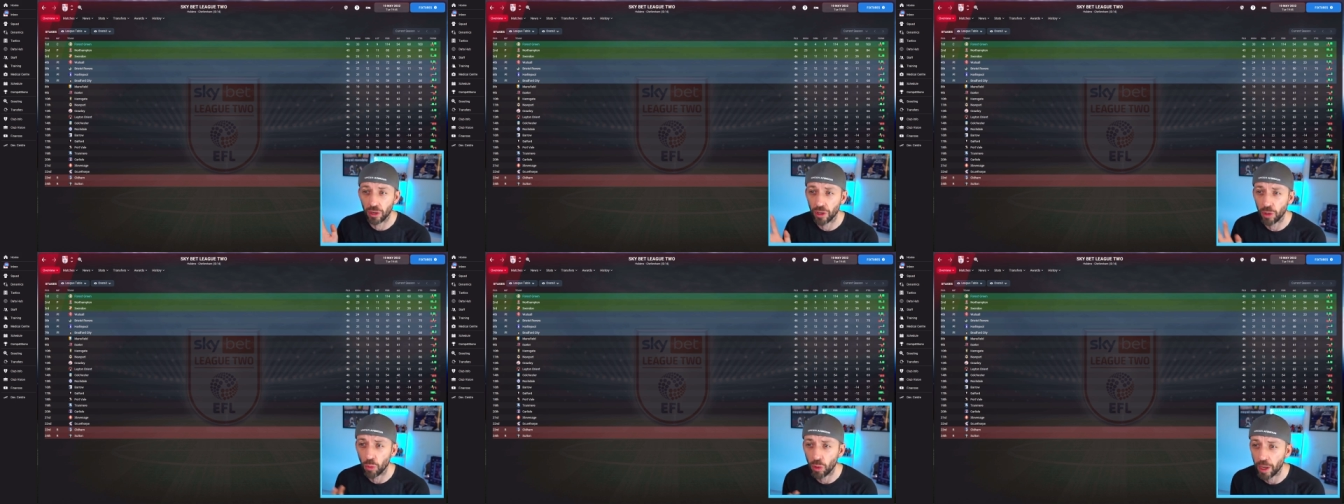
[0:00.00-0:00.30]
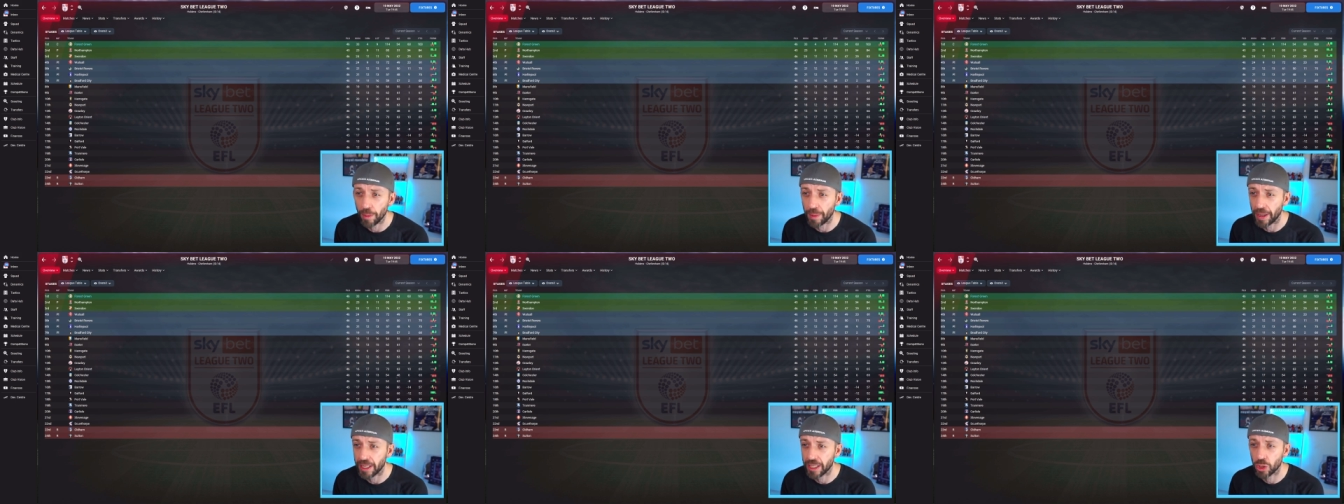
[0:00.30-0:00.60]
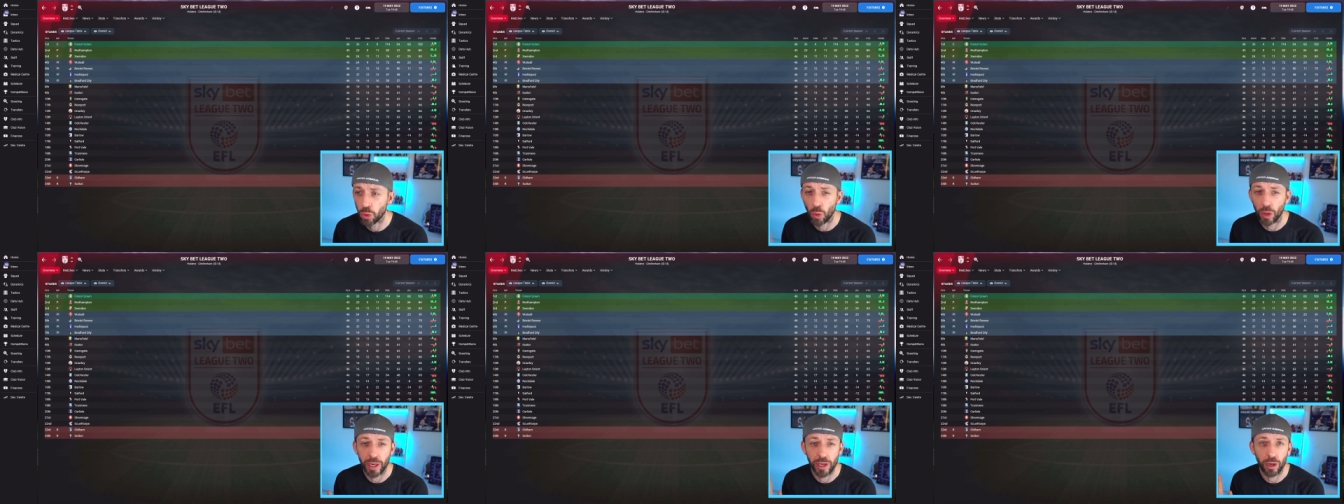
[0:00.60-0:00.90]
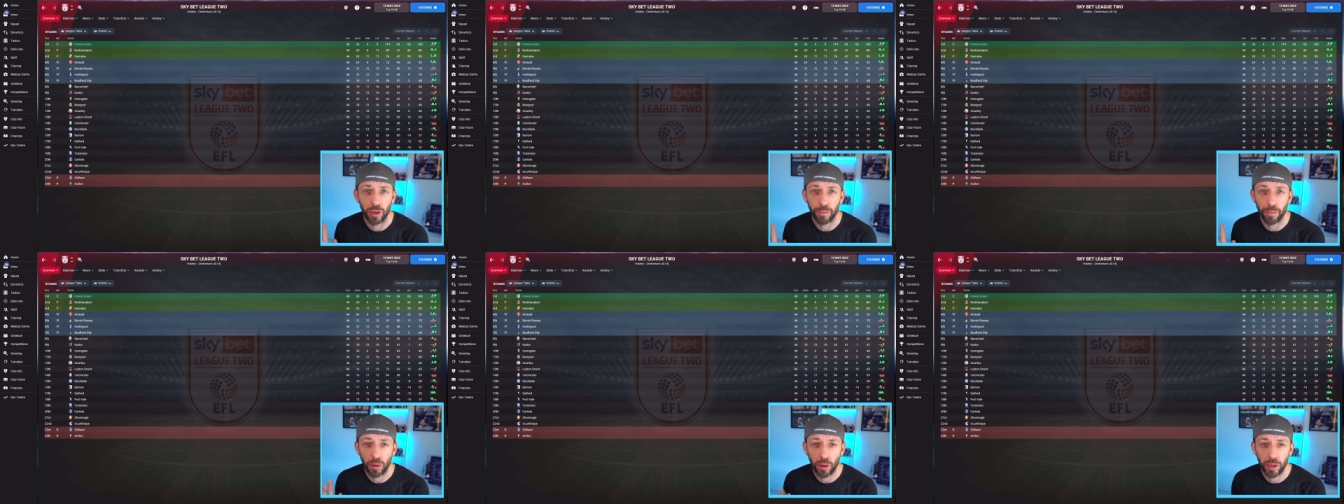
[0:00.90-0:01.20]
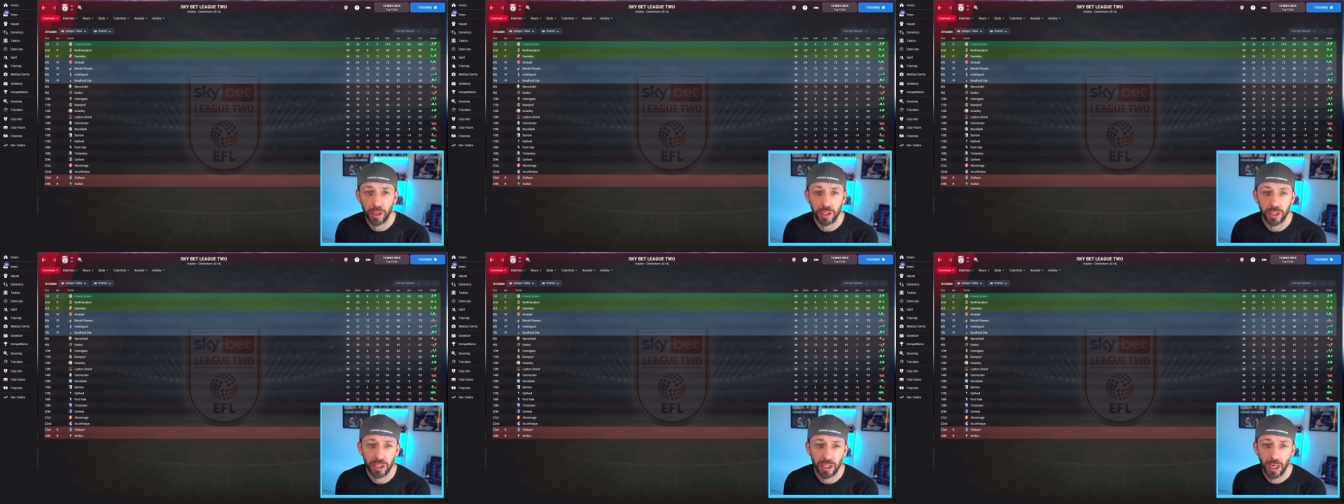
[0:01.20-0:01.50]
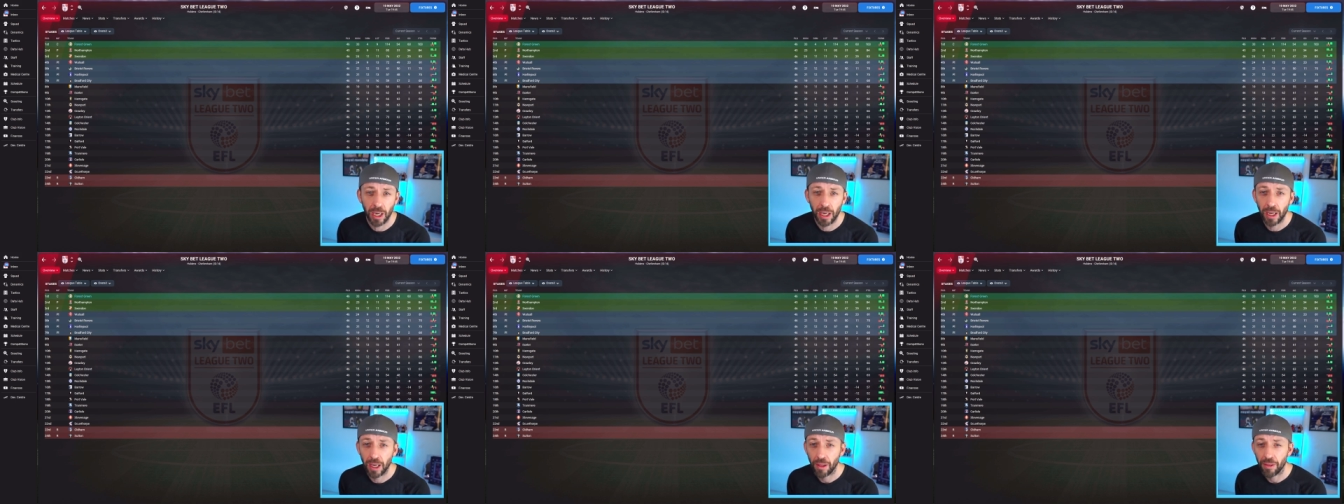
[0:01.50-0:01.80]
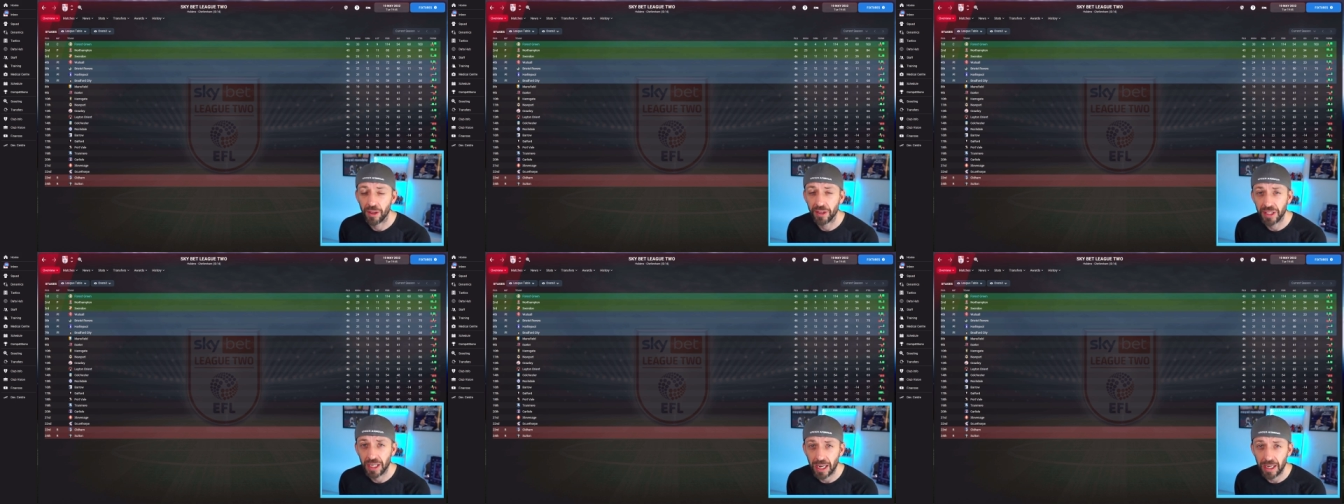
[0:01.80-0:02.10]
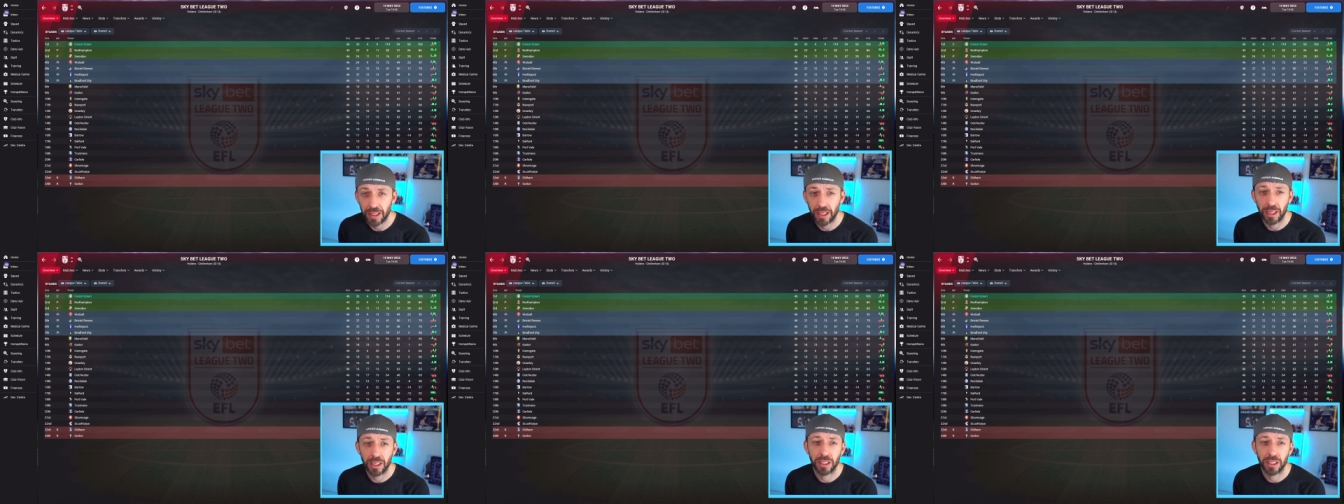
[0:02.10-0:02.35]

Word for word: They won it by 20 odd points the tactic